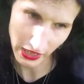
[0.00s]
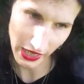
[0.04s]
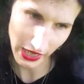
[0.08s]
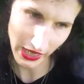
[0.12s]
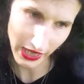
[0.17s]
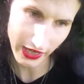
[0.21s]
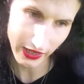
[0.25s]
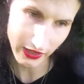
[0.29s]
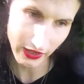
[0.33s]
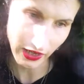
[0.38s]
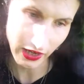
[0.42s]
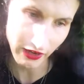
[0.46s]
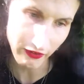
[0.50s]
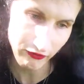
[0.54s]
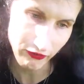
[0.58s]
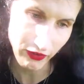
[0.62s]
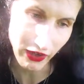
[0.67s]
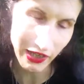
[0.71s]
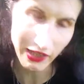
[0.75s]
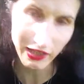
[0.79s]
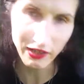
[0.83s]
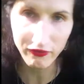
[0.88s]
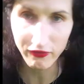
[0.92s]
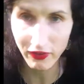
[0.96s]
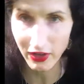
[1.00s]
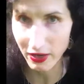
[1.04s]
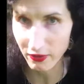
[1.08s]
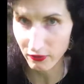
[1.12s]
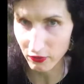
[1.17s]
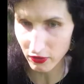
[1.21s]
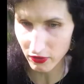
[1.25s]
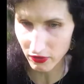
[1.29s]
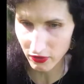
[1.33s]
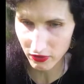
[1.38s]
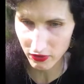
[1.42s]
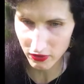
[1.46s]
And I finally
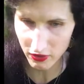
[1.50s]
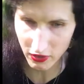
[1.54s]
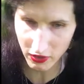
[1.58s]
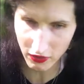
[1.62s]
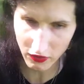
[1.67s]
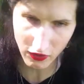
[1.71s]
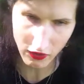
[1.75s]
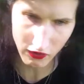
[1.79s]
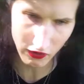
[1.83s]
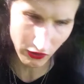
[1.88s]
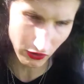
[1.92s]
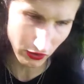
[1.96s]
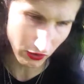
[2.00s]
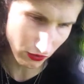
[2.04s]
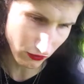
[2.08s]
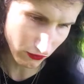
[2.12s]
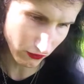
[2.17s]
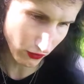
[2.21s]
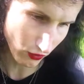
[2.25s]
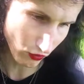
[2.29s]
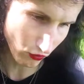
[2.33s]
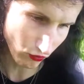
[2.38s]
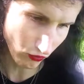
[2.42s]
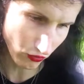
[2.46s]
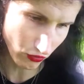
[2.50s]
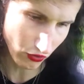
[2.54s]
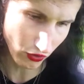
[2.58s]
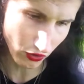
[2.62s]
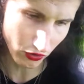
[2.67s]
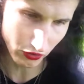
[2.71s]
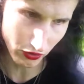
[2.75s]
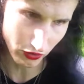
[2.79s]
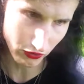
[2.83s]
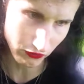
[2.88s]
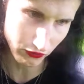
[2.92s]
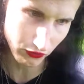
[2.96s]
found it. It's easily confused with
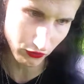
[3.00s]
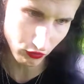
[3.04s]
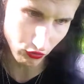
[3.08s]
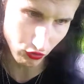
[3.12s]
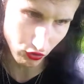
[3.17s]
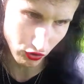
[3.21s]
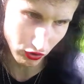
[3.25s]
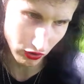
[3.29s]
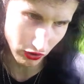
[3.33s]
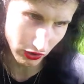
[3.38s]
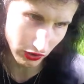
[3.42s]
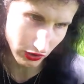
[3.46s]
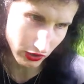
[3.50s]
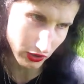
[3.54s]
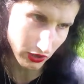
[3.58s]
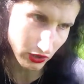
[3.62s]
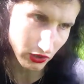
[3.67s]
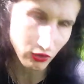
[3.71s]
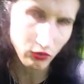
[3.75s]
dock, unfortunately.